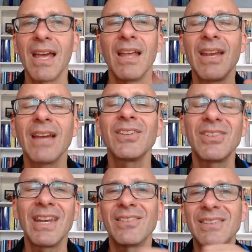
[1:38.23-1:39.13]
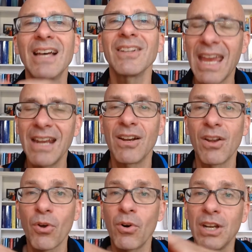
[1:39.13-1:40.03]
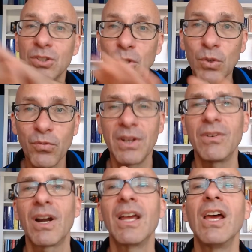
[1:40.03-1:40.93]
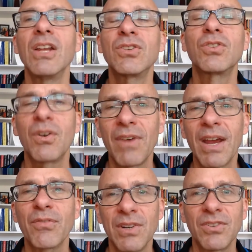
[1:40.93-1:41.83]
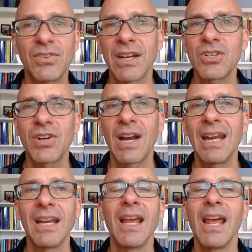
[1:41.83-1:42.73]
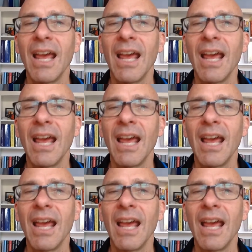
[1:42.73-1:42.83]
The S E C has delegated authority to FINRA to surveil for insider trading,